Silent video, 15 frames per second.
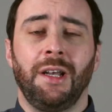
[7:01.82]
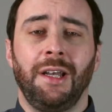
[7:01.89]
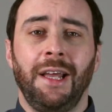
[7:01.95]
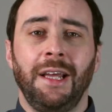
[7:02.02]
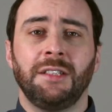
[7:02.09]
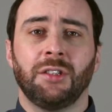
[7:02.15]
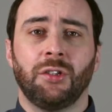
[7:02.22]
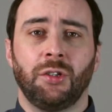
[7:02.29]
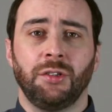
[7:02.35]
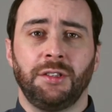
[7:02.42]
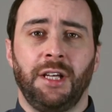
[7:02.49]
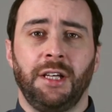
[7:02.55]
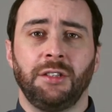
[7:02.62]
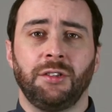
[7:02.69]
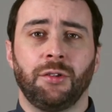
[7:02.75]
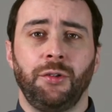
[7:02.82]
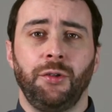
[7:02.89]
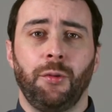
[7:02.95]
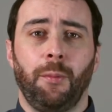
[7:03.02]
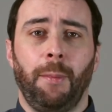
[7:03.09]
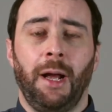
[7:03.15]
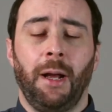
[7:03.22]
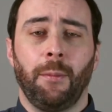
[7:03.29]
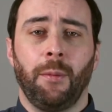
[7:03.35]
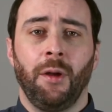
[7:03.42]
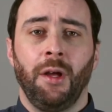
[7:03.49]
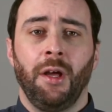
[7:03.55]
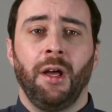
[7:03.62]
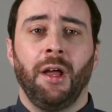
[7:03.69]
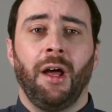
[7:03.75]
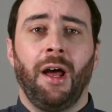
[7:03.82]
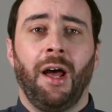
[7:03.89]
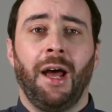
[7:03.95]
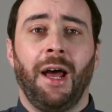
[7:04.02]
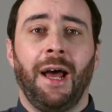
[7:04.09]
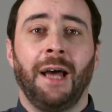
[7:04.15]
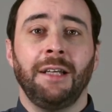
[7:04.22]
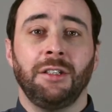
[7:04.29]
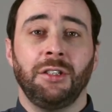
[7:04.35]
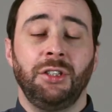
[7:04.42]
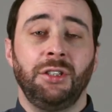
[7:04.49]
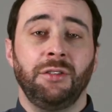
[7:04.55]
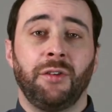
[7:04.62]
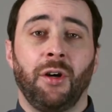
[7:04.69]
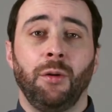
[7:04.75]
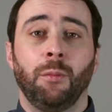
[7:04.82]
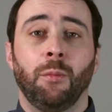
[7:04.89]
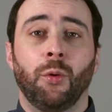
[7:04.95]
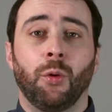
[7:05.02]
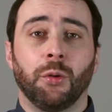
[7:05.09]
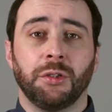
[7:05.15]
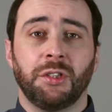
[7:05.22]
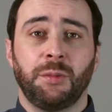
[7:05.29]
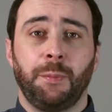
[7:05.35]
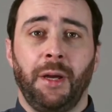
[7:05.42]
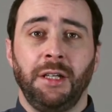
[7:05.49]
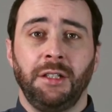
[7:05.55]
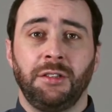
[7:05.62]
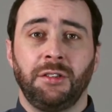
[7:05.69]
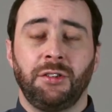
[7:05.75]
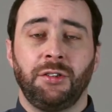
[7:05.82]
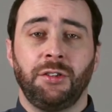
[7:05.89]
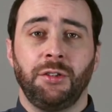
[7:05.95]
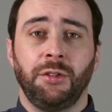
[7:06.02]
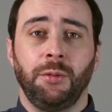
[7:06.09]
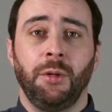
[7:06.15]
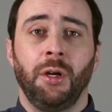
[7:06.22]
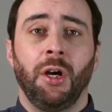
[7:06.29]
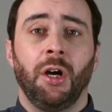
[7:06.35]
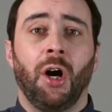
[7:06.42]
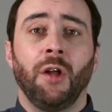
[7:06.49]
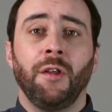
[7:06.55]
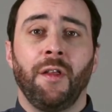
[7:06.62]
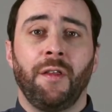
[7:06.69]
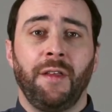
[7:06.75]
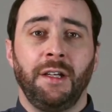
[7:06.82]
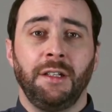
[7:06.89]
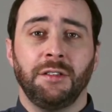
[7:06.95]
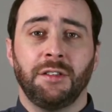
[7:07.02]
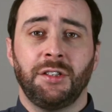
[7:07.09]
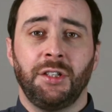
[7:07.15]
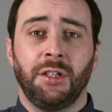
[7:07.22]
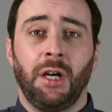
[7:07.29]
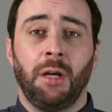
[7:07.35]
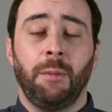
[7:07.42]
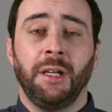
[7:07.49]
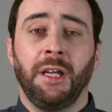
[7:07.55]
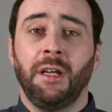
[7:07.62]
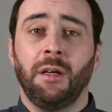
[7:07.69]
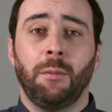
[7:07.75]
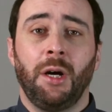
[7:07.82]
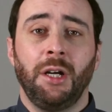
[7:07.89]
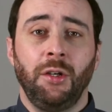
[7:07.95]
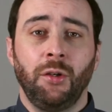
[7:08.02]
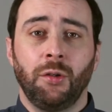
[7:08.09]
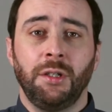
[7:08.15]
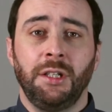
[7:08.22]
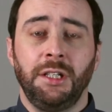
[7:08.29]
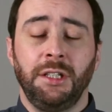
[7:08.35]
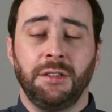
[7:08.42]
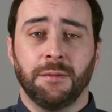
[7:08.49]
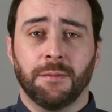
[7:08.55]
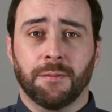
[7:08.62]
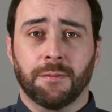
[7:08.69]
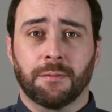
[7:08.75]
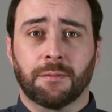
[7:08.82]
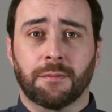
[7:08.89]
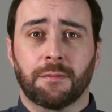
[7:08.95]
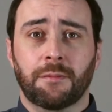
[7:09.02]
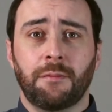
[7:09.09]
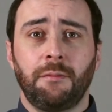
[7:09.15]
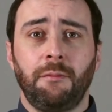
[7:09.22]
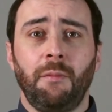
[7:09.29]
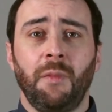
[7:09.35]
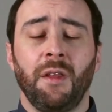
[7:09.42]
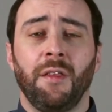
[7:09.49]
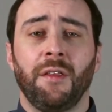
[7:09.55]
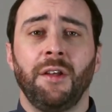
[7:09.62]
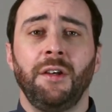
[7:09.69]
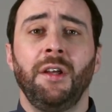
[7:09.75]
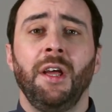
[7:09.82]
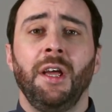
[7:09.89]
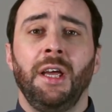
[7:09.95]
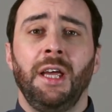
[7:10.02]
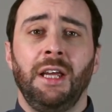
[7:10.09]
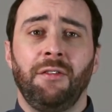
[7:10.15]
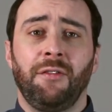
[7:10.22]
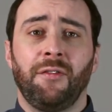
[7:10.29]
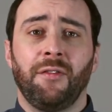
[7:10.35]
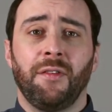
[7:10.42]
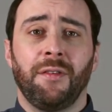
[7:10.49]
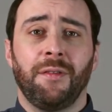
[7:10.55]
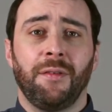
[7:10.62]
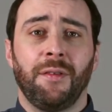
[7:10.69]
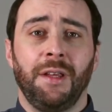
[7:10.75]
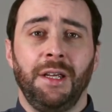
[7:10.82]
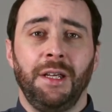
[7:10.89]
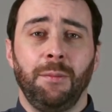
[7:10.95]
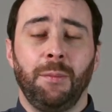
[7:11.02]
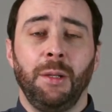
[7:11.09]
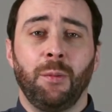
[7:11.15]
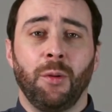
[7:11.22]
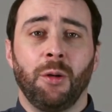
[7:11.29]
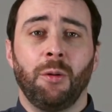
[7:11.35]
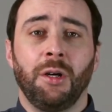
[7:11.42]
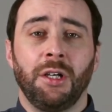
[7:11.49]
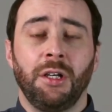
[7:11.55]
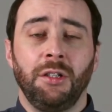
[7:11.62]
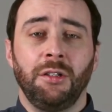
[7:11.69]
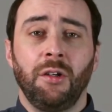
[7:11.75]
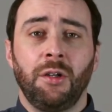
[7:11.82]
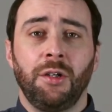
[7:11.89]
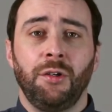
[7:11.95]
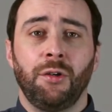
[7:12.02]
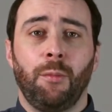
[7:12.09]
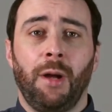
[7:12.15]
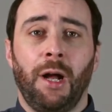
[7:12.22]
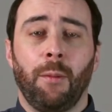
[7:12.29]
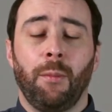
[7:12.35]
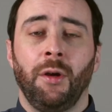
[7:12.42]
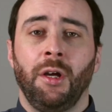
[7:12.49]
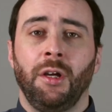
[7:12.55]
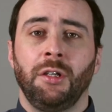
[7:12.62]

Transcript: less context on your map uh, and devote more space to other things that a beginner might not need than if the people who are going to look at your map